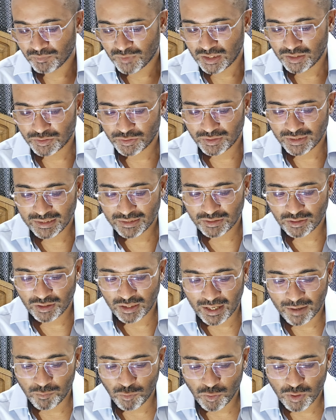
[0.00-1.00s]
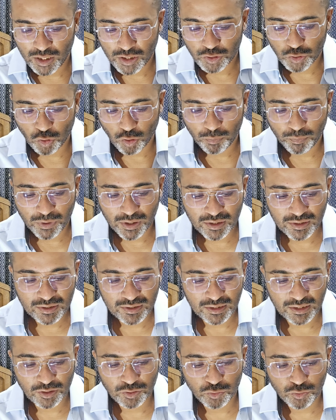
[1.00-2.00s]
So this is called Amouage Opus
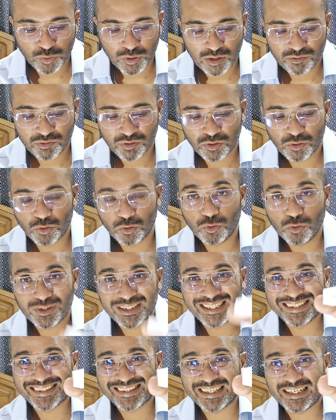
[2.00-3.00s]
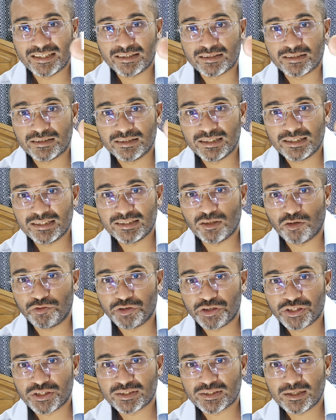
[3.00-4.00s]
12 Rose Incense. This is the
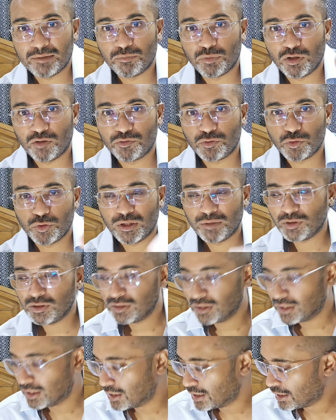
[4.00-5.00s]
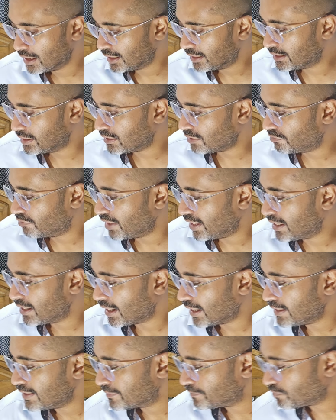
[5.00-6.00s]
official sample of 2 ml. These are very
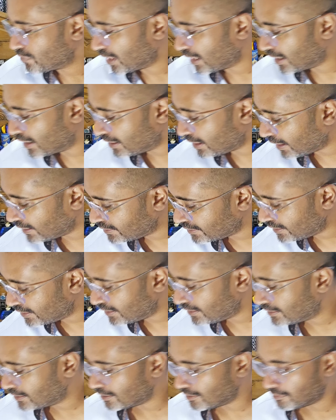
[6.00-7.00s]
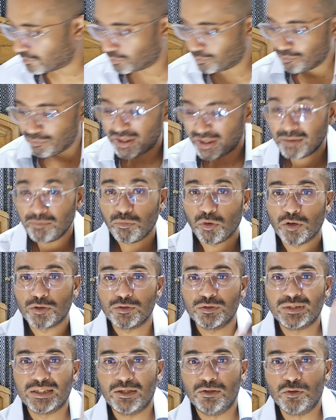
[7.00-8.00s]
nice, and I think the main
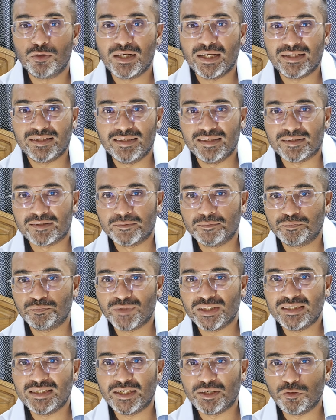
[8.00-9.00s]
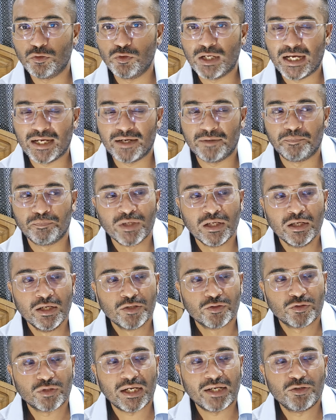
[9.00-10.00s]
bottles, they look like this. This is a new line.
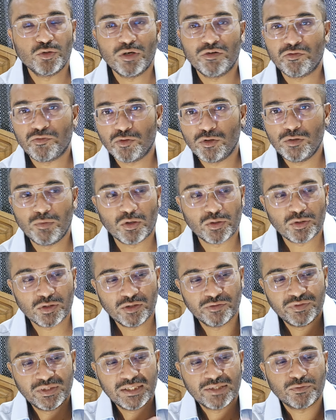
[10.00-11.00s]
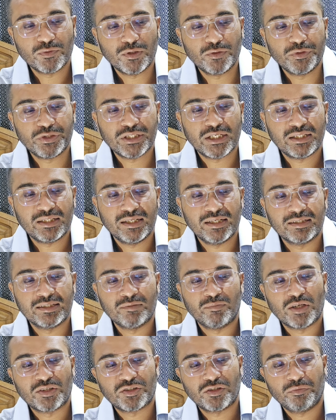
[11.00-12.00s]
So I do have a full bottle of this one, which I think is a
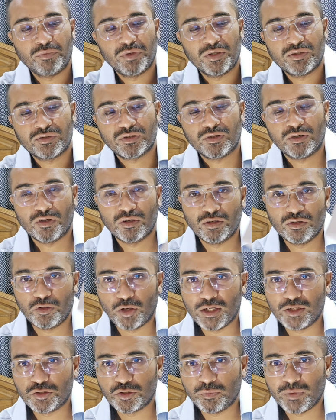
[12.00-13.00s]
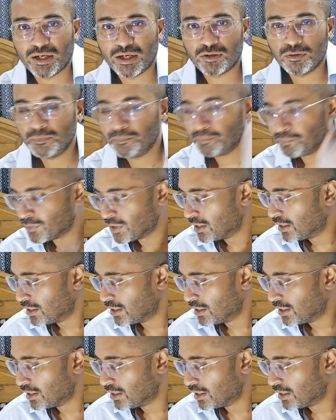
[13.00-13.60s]
masterpiece, called Royal Tobacco.